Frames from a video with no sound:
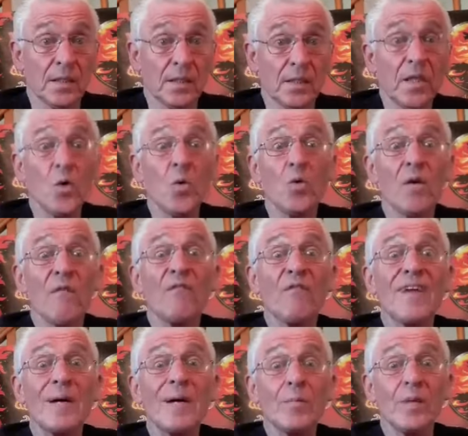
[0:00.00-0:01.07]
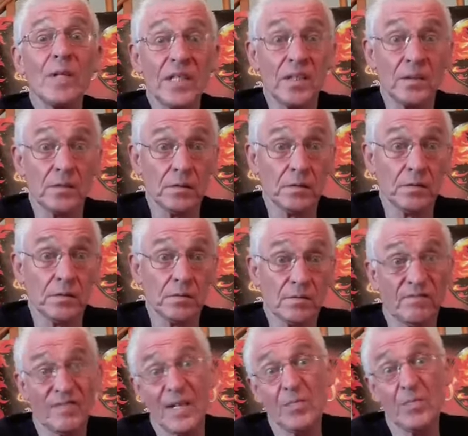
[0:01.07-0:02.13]
NEUK family.
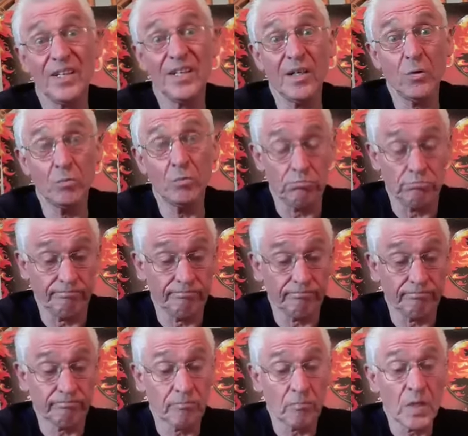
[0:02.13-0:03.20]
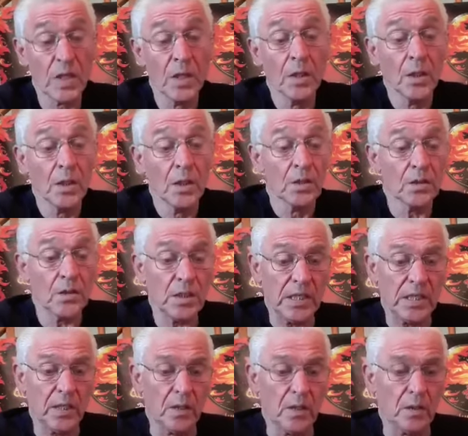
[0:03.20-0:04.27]
Family NEUK. So there
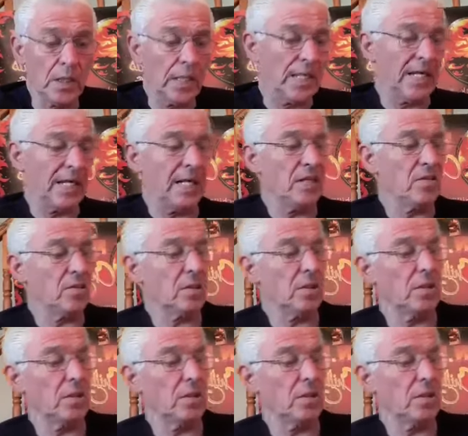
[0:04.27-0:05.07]
you go, guys.